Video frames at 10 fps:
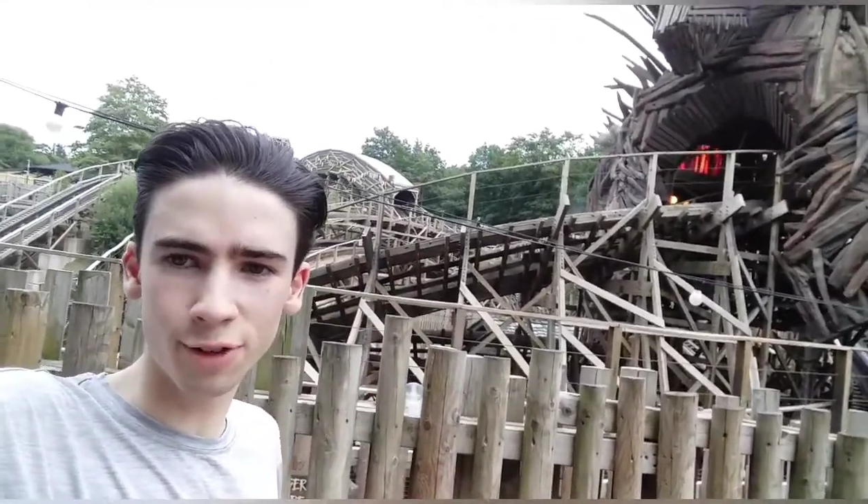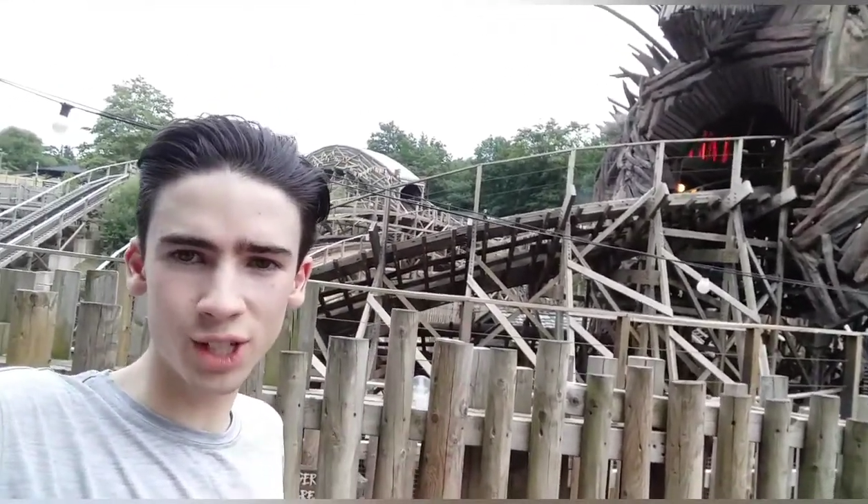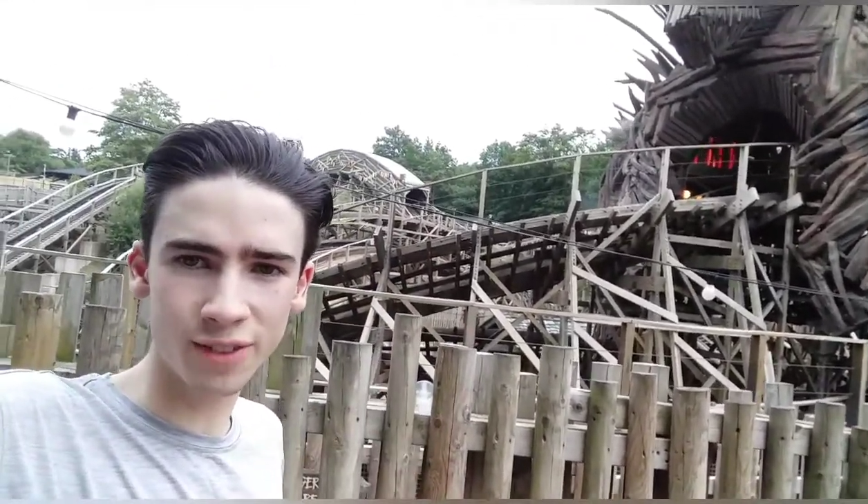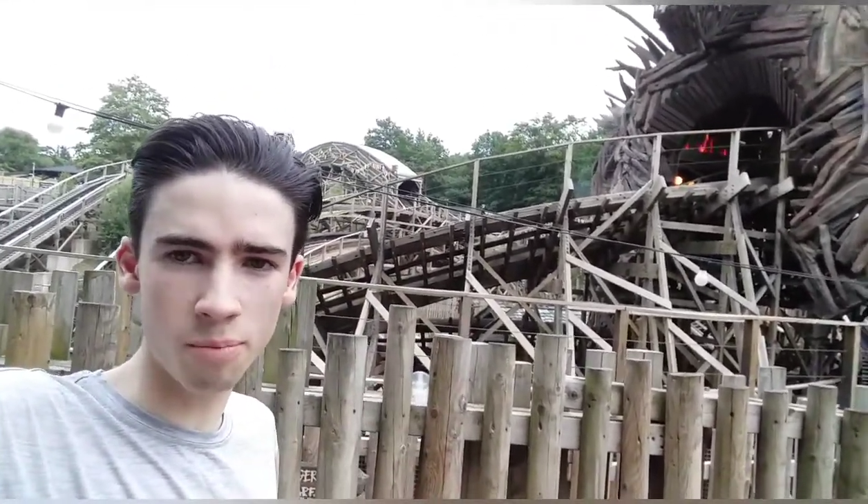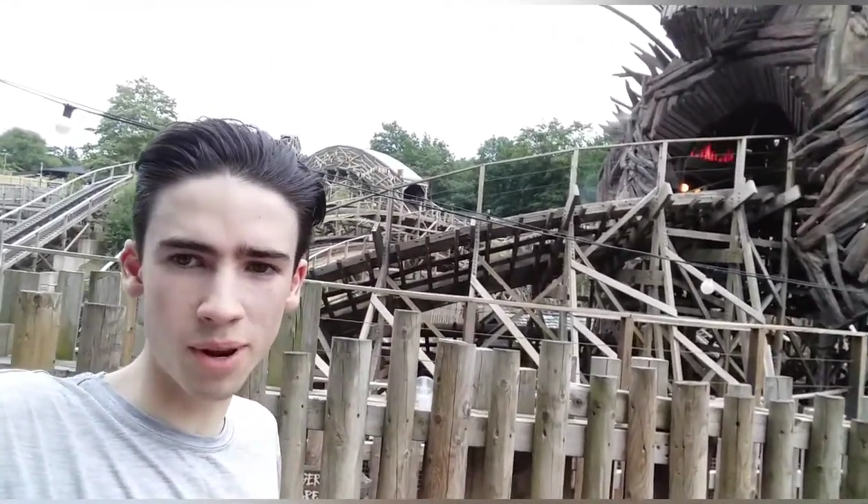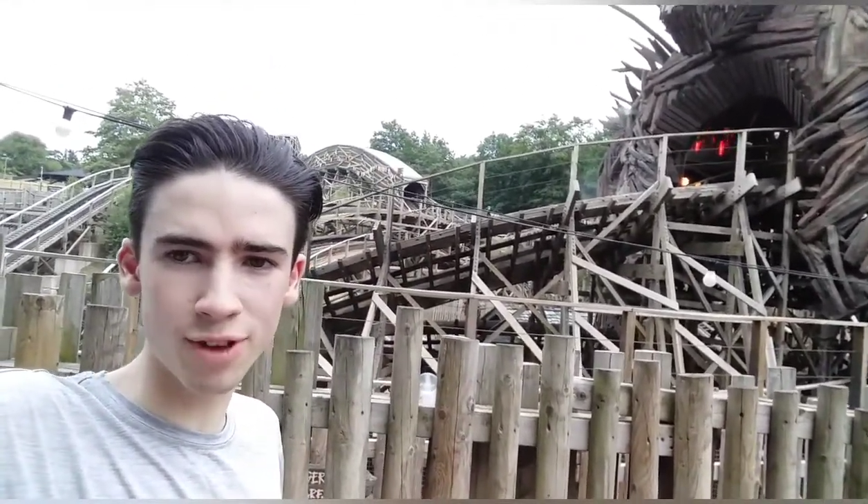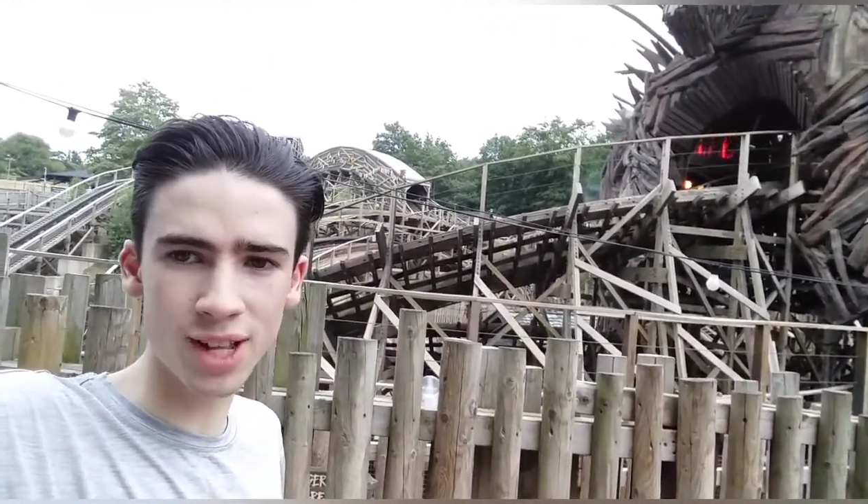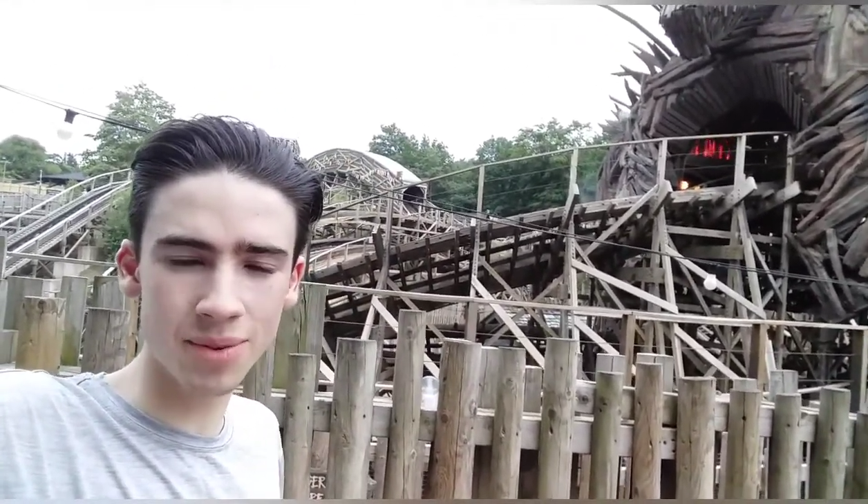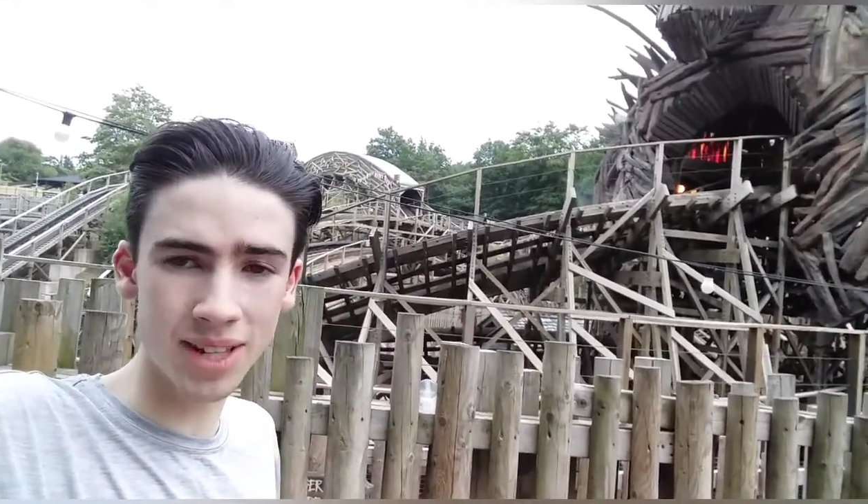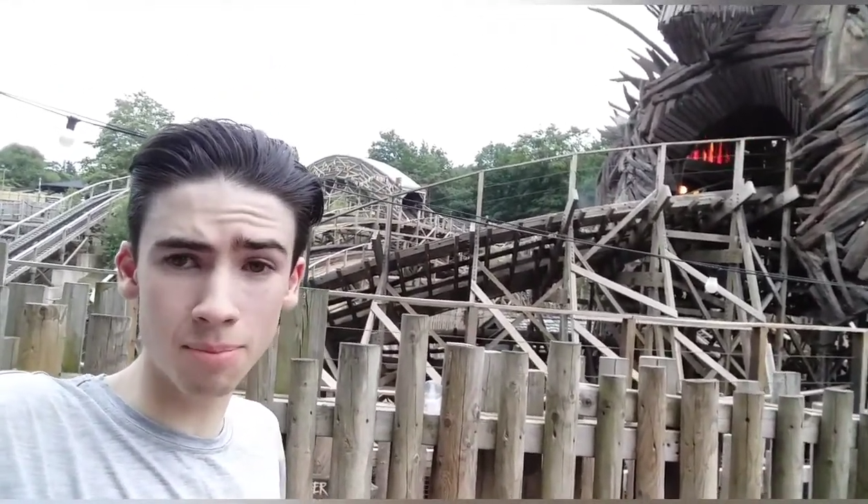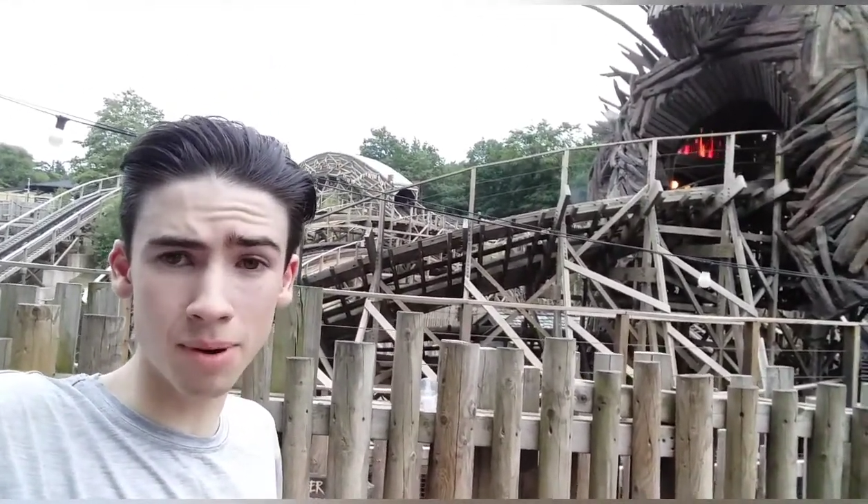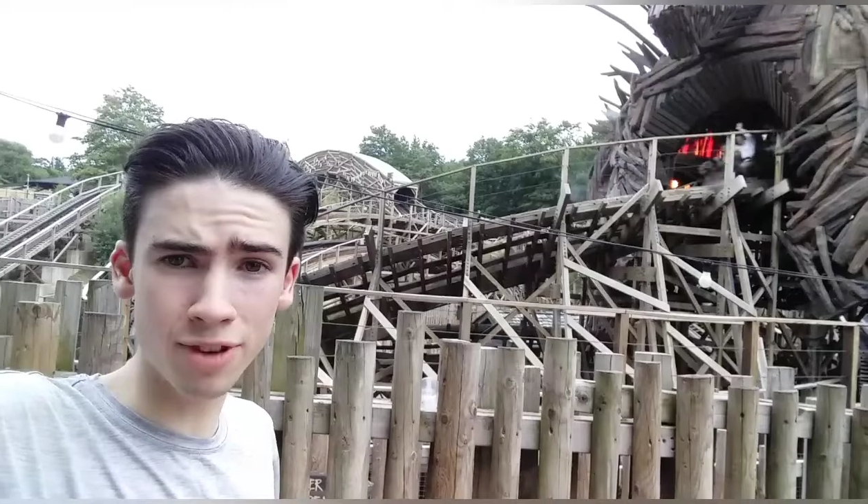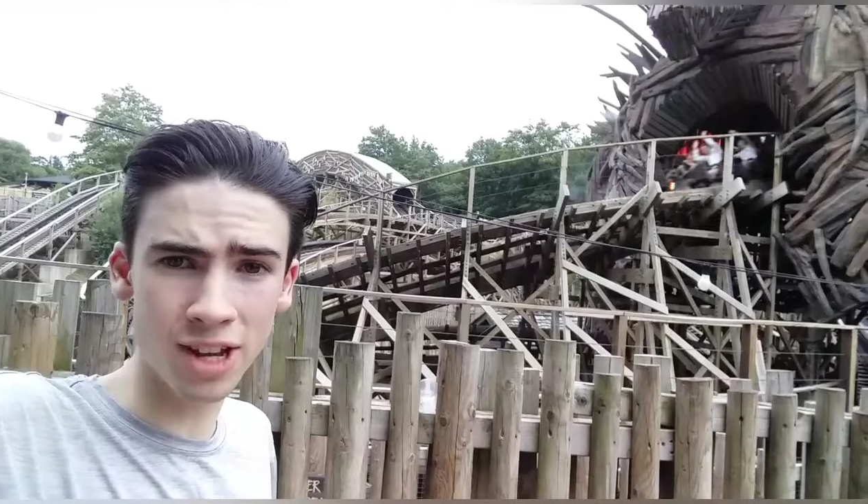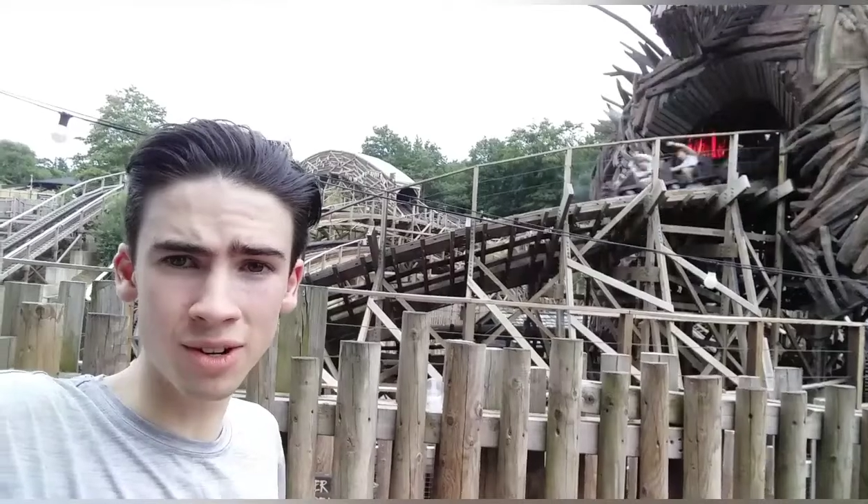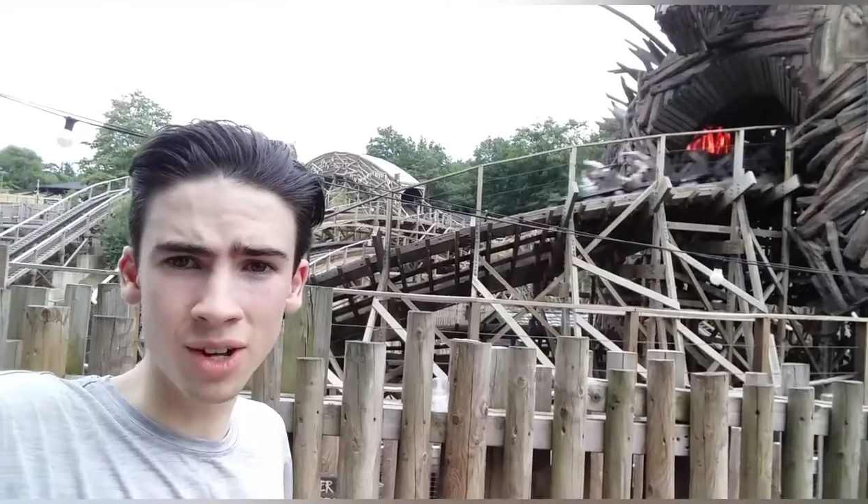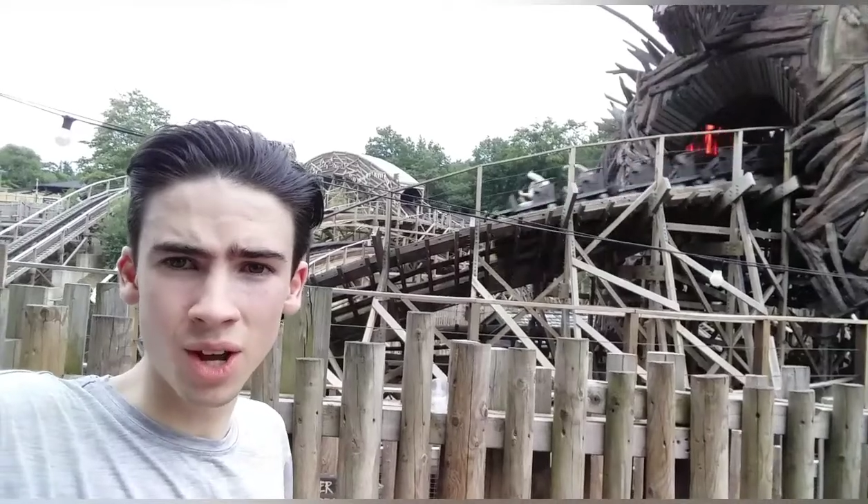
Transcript: footage of Oblivion, so we did Oblivion.